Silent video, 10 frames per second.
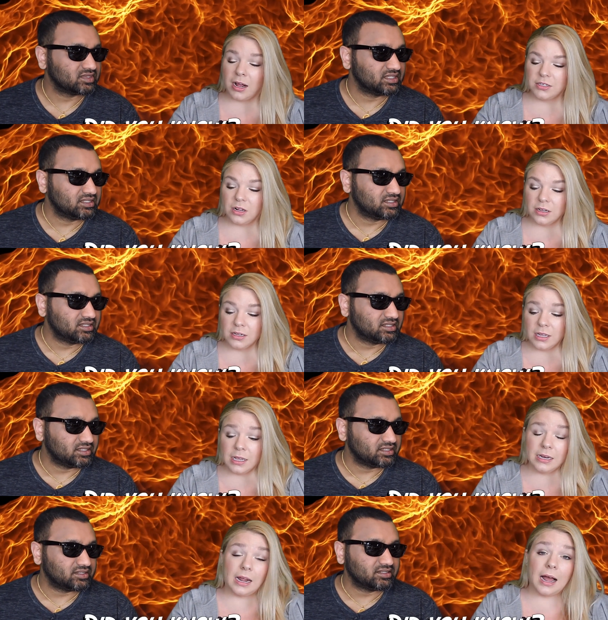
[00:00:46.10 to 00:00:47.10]
Speaker 1: hot dog.
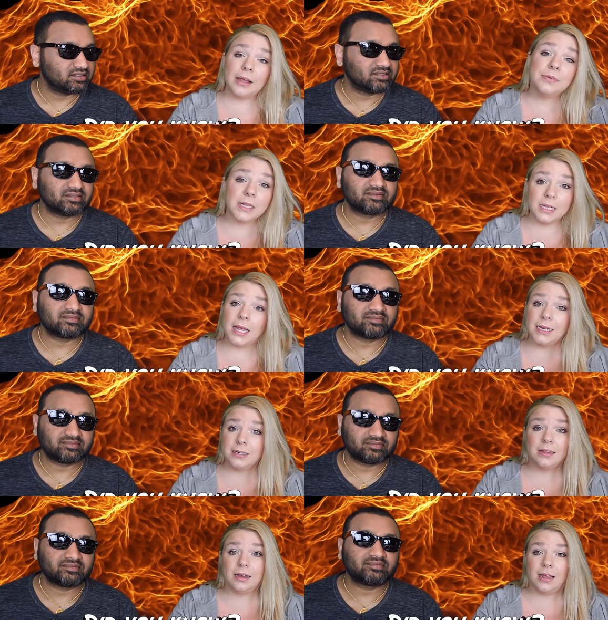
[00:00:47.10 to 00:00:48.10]
Now, I really
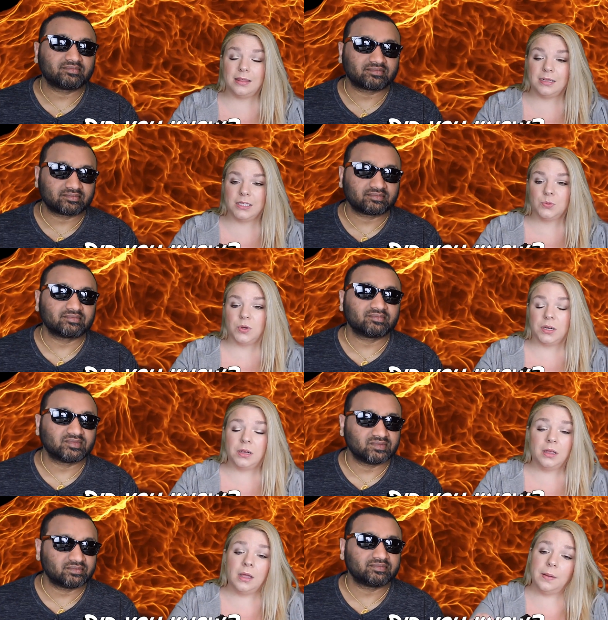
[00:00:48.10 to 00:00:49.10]
liked the Nathan's one,
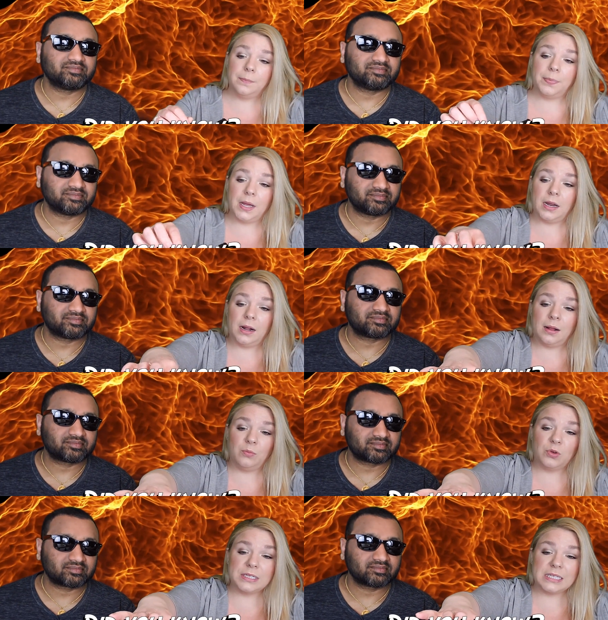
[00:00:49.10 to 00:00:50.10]
but
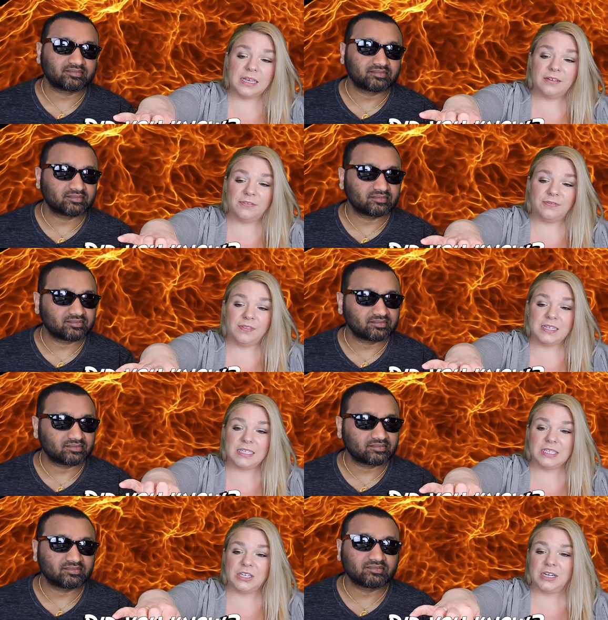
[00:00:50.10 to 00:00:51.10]
um, we'll see if
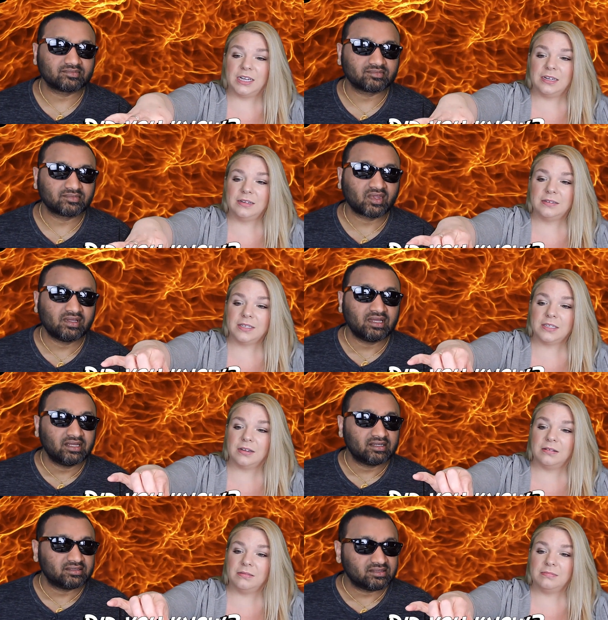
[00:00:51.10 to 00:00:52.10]
this is good,
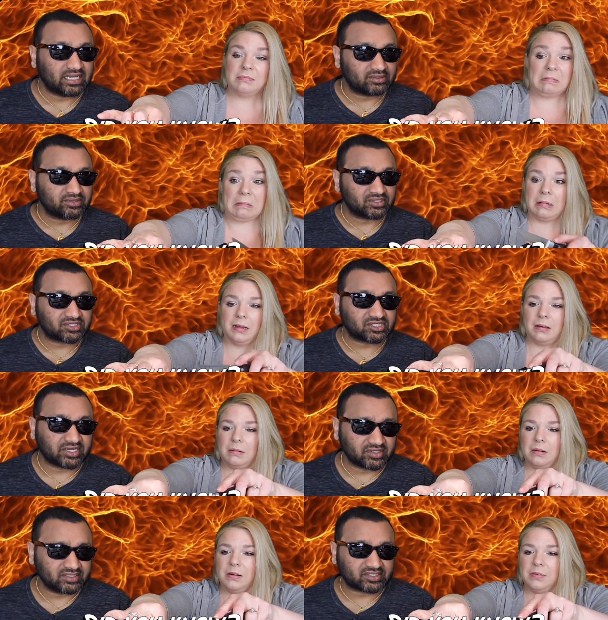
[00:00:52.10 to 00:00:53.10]
so.
Speaker 2: Now, there's
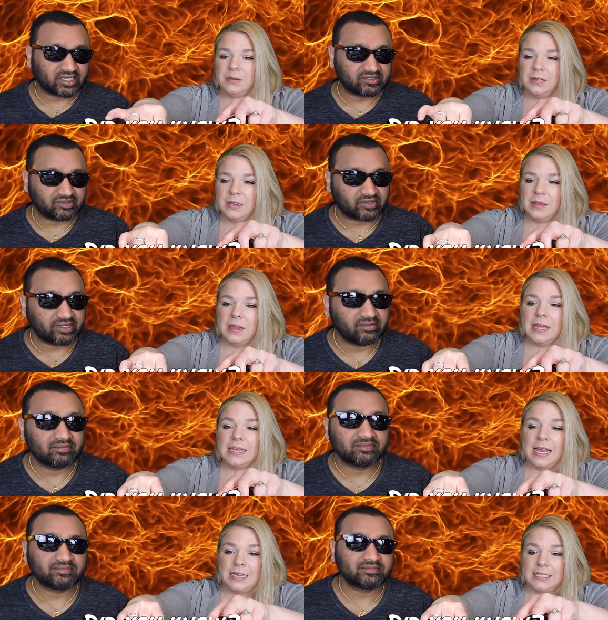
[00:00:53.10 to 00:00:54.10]
cheddar inside of it,
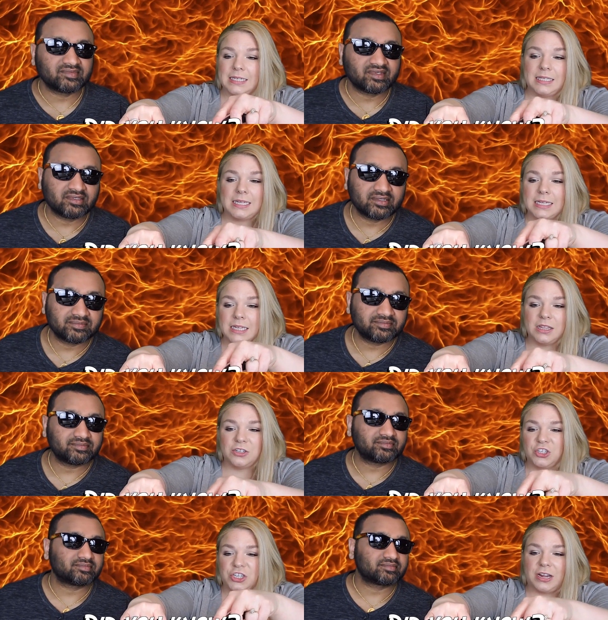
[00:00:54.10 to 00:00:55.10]
right?
Speaker 1: Yes, it says that
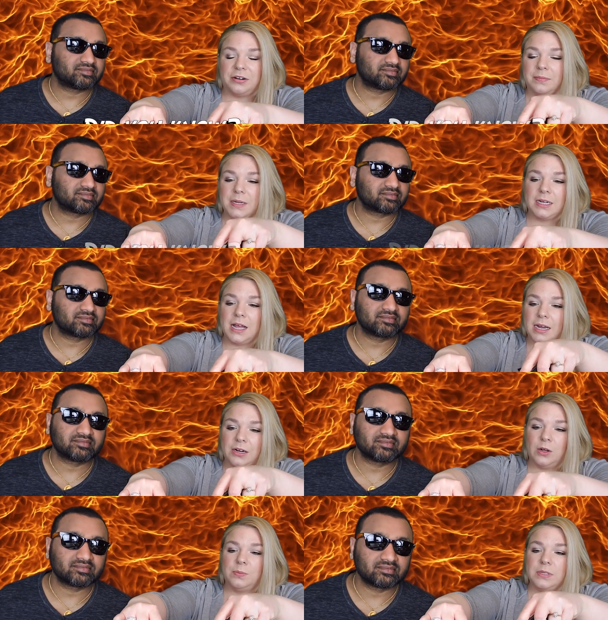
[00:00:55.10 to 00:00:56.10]
there's cheddar. I'm gonna cut
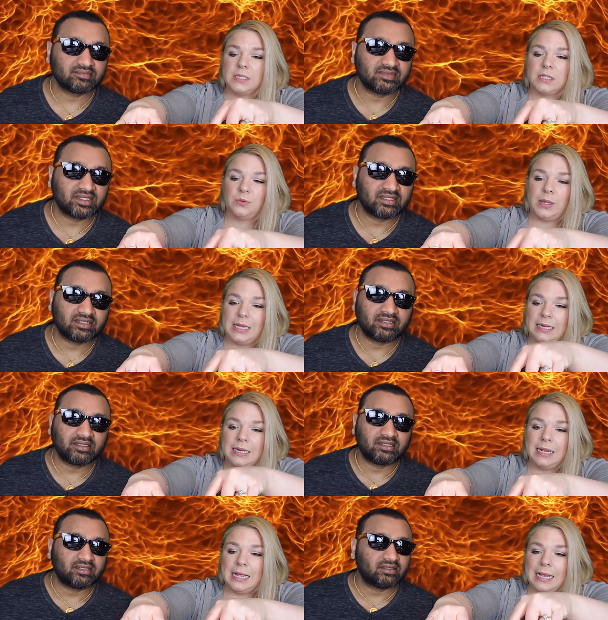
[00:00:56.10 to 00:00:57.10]
it open so that we
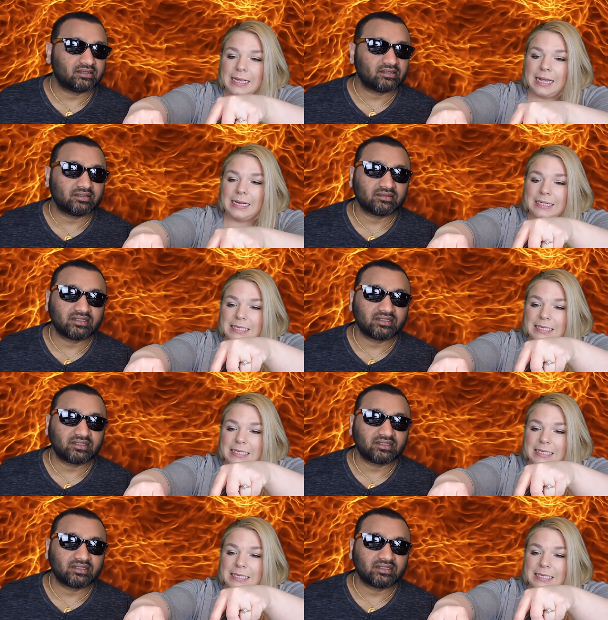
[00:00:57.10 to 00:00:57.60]
can kind of